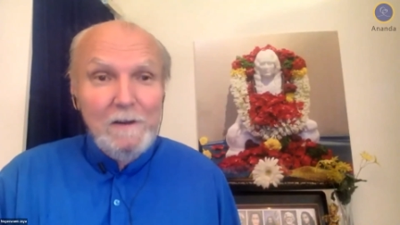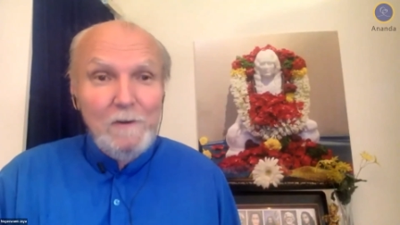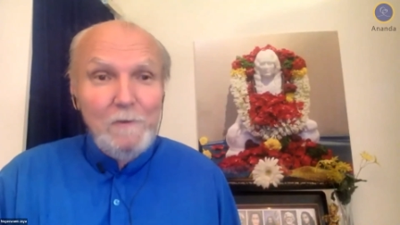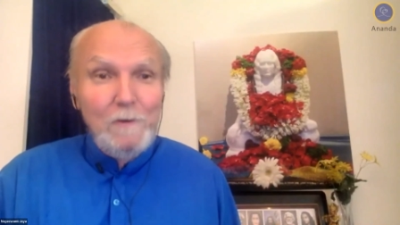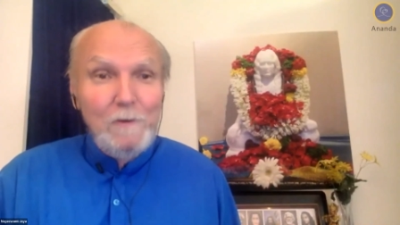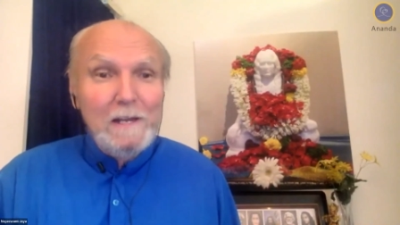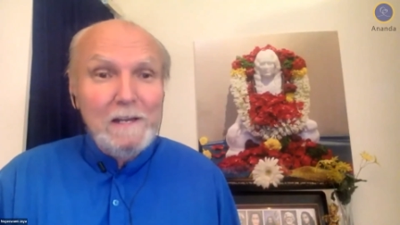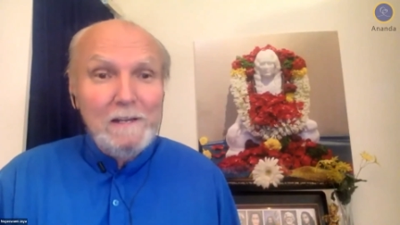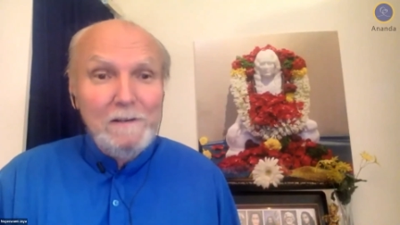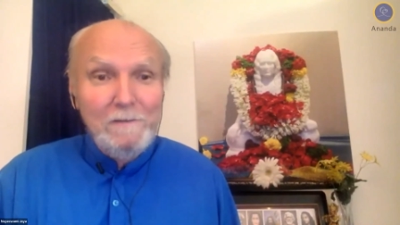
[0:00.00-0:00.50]

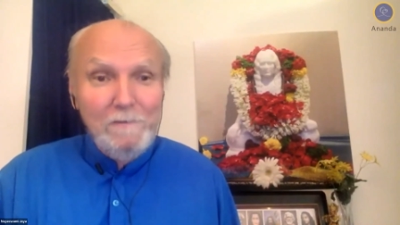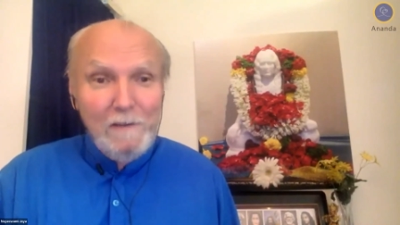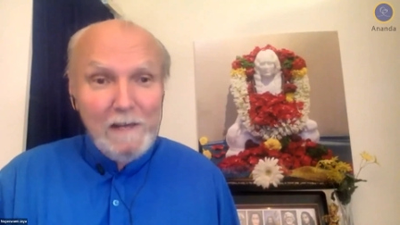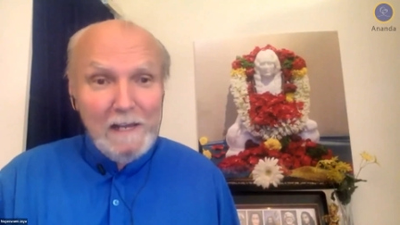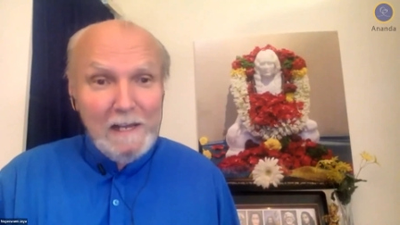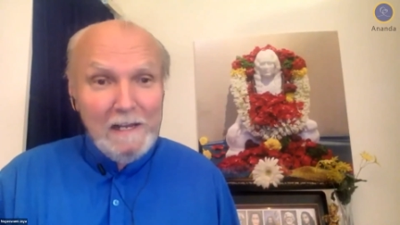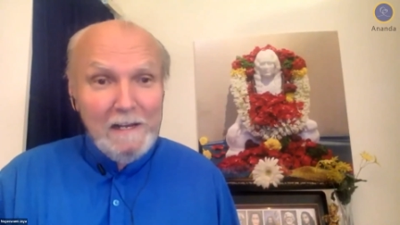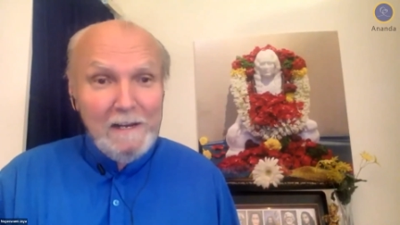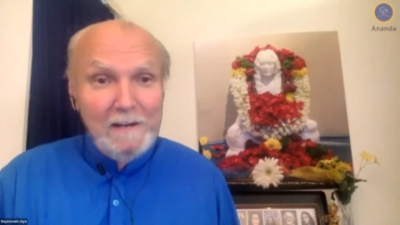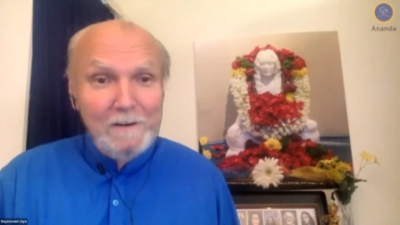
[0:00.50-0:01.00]

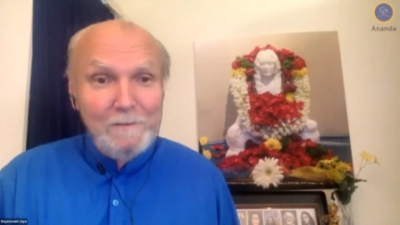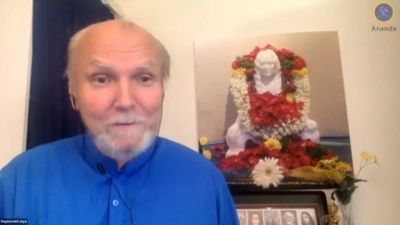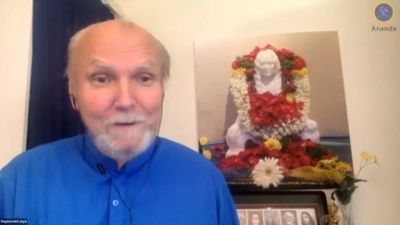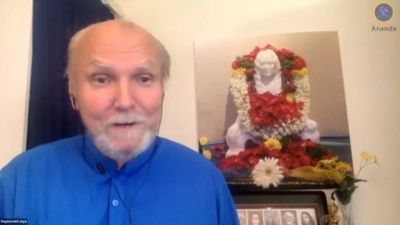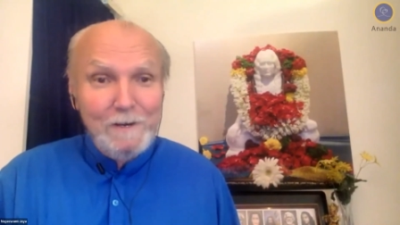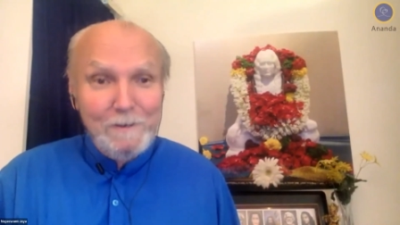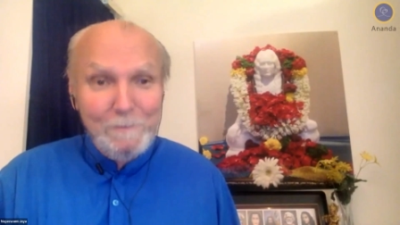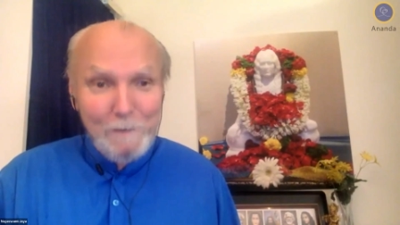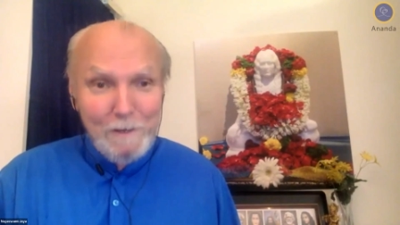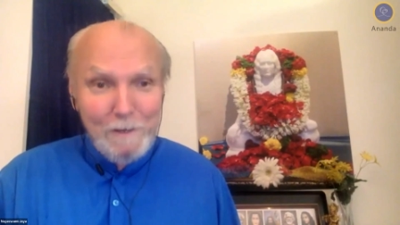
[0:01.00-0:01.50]
reconvene in
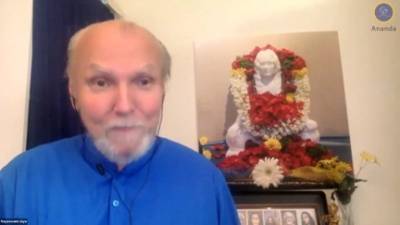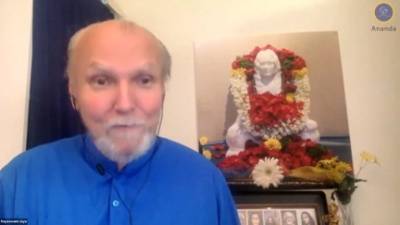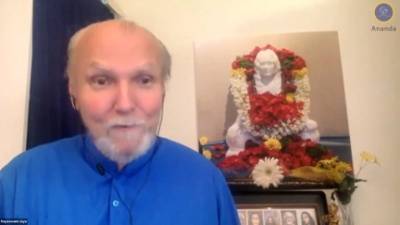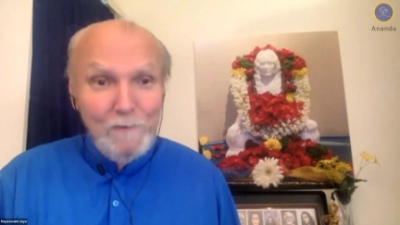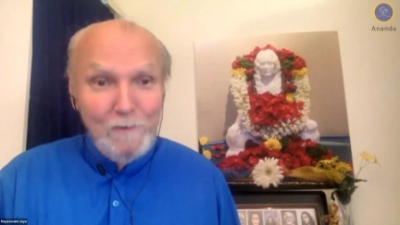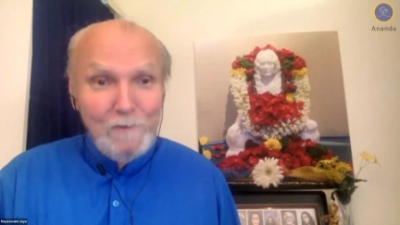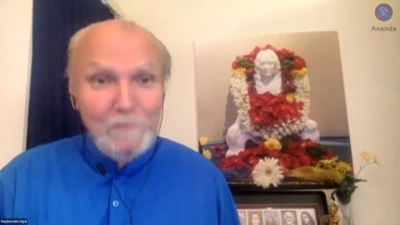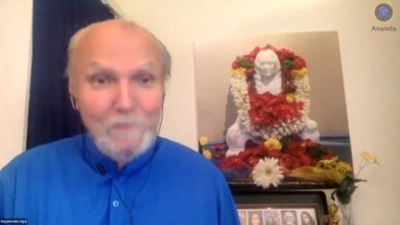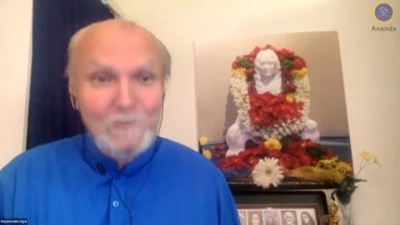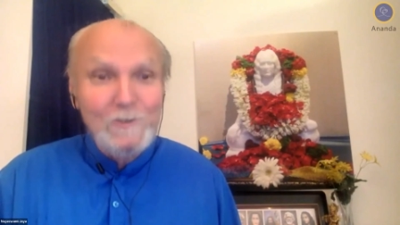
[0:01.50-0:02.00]
about a month for
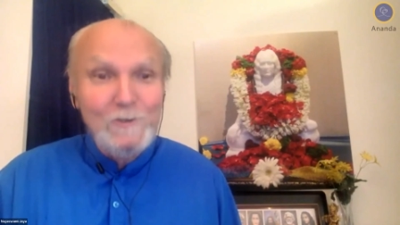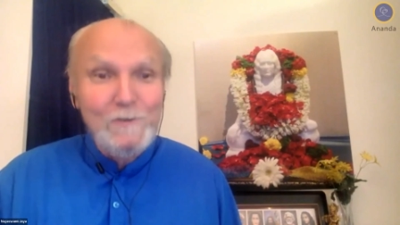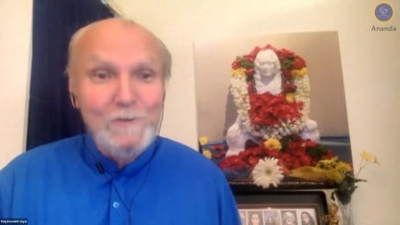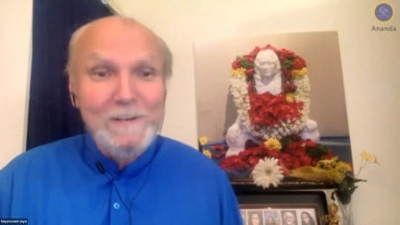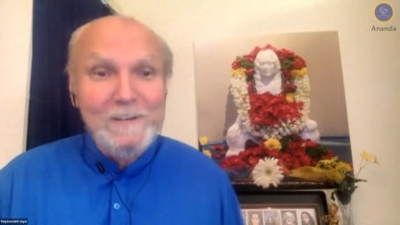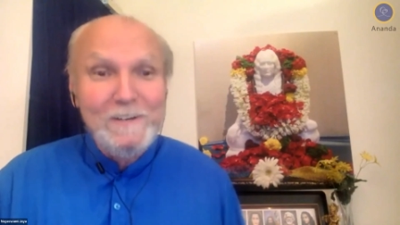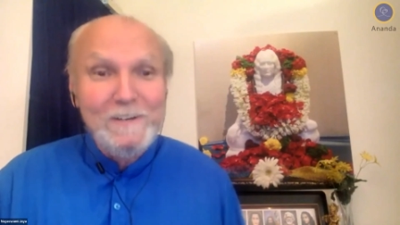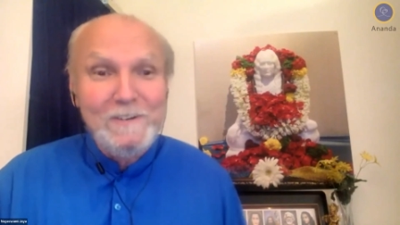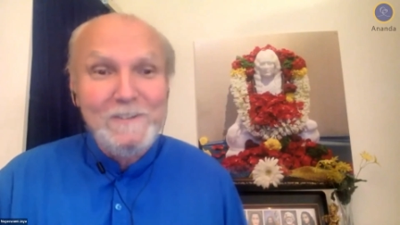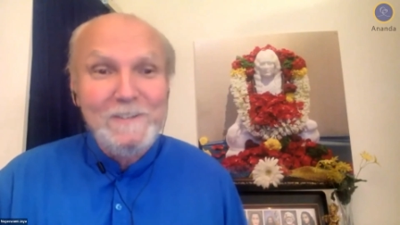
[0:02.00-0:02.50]
those who are
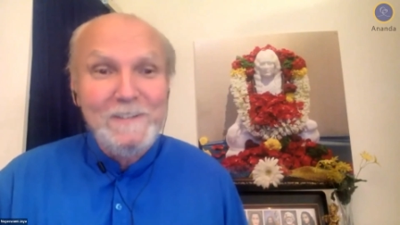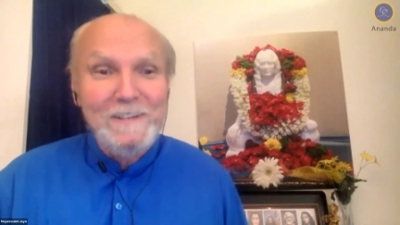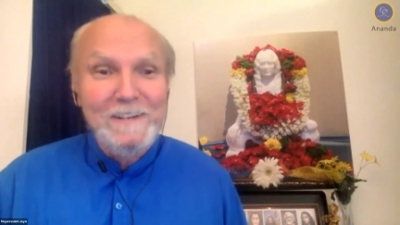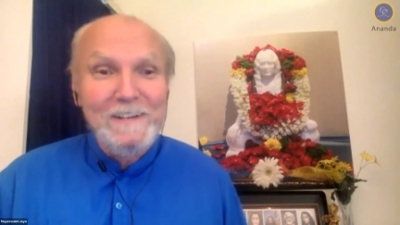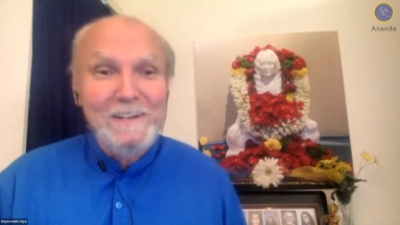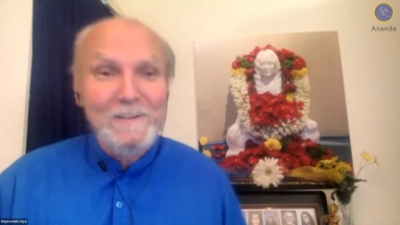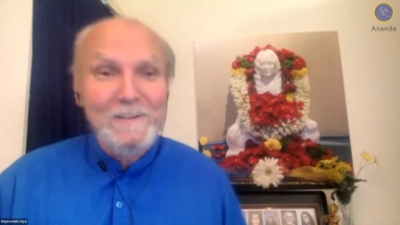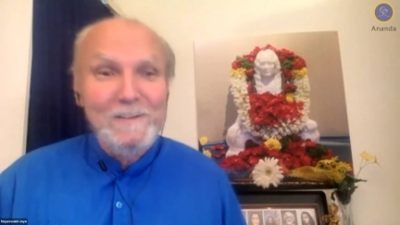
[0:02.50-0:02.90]
interested.